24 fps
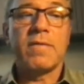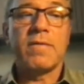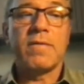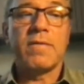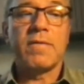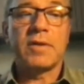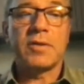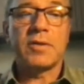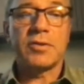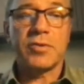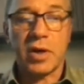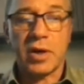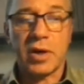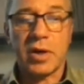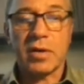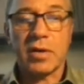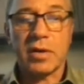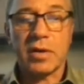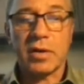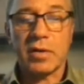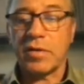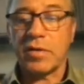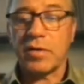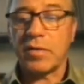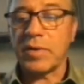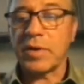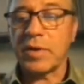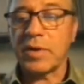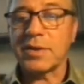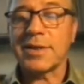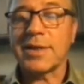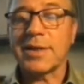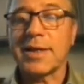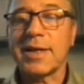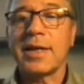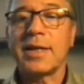ventricular
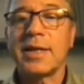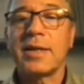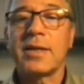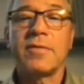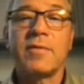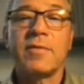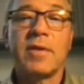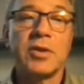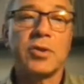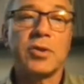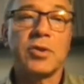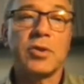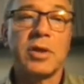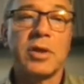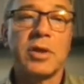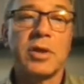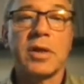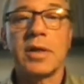arrhythmias, and eventually